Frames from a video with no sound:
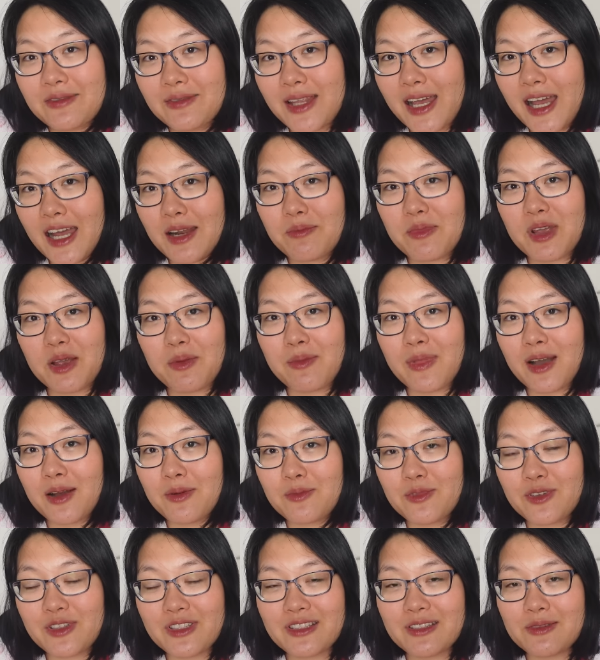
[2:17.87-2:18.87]
of that, my
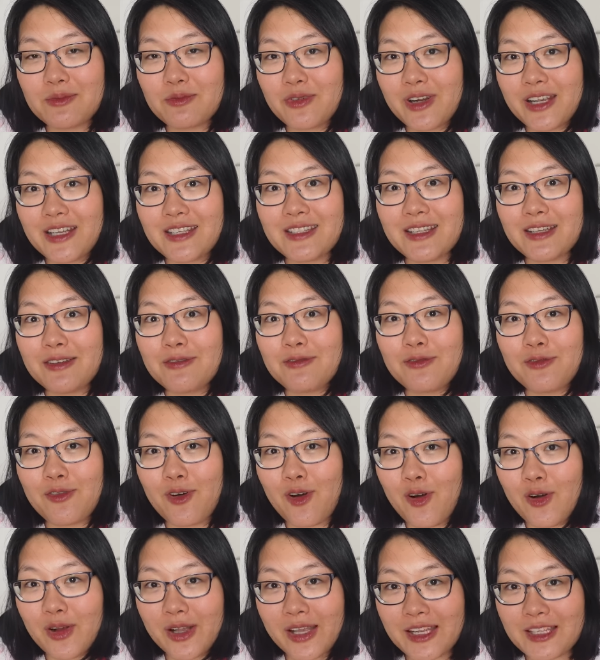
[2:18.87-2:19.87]
mom was raising
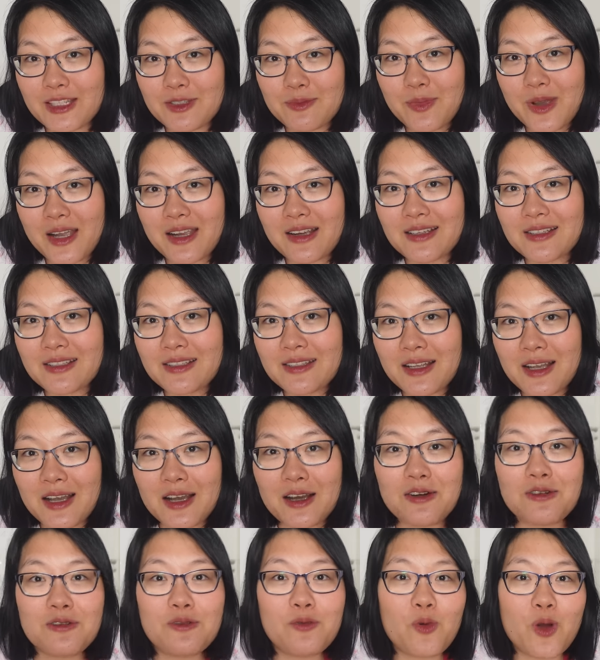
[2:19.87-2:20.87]
four kids by
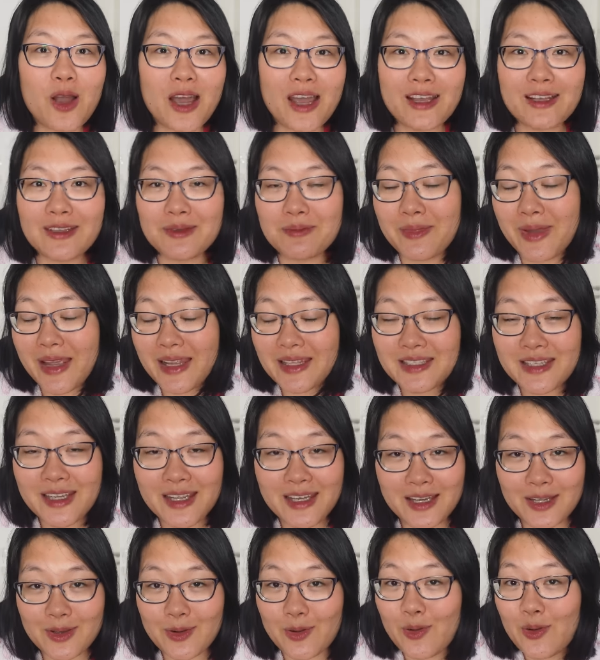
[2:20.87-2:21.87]
herself while
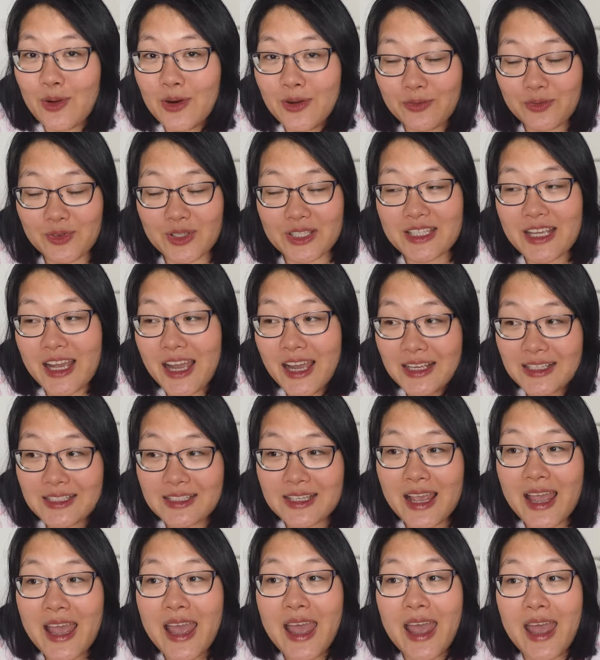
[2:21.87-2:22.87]
maintaining all of the tasks